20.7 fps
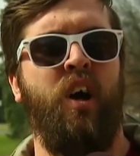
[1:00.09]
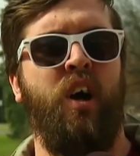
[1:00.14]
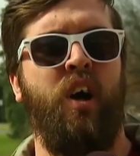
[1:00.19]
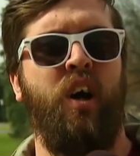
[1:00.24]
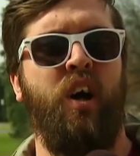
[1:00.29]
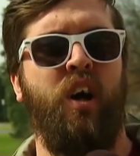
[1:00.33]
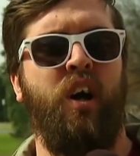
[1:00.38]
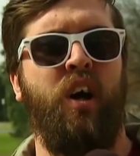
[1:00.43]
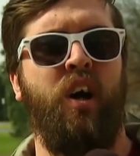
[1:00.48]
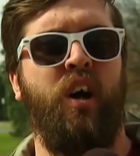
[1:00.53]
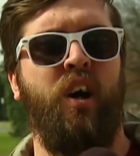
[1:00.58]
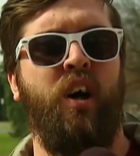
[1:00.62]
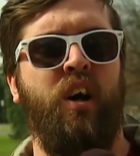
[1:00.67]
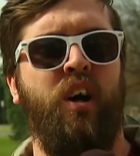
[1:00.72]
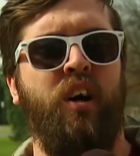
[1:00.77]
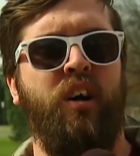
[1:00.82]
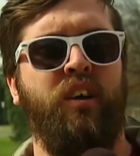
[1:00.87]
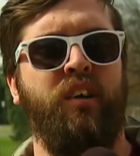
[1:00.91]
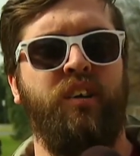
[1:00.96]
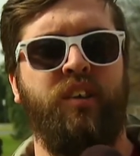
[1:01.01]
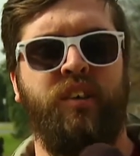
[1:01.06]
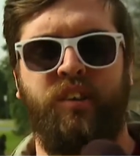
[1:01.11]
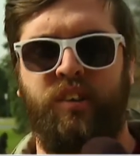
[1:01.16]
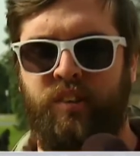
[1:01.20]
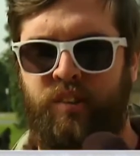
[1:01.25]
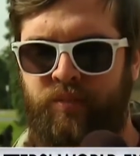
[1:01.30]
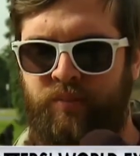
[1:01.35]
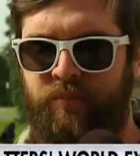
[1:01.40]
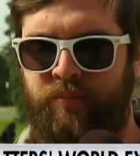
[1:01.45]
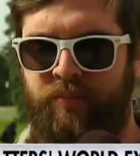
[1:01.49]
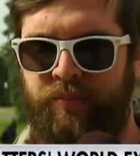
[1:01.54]
Uh,
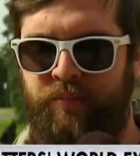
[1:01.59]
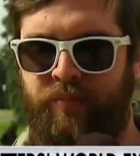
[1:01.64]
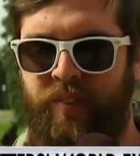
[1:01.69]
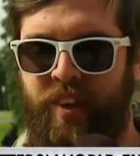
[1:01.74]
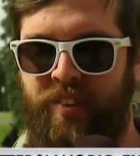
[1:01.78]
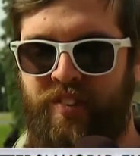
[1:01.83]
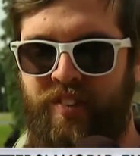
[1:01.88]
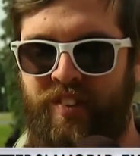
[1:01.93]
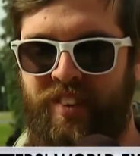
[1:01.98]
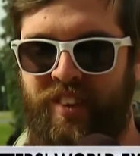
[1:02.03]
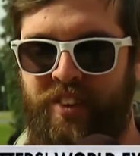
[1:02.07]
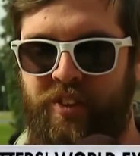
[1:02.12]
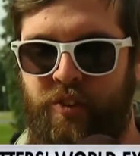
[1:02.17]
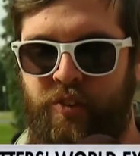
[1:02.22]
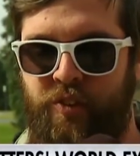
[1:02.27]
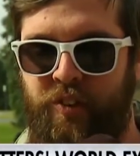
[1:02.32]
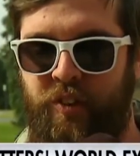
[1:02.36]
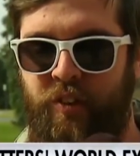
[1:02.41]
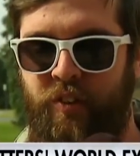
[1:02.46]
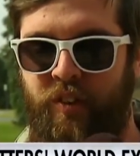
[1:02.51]
hmm, that's an interesting